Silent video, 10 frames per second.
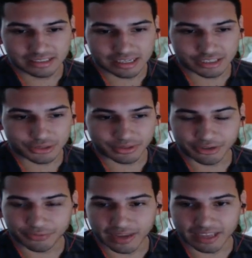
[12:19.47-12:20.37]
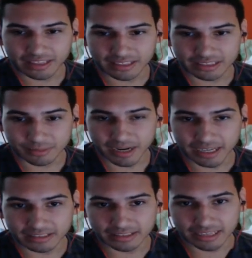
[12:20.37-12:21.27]
showing their faith in
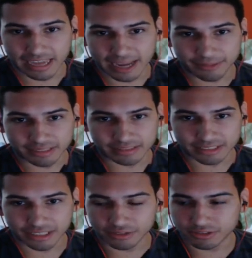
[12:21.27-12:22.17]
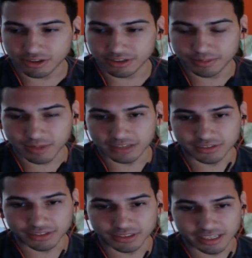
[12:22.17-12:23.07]
Smite, the game, and to all the
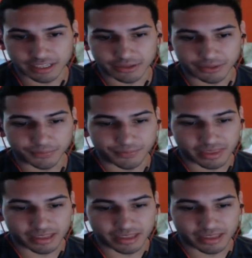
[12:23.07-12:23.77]
sponsors, thank you.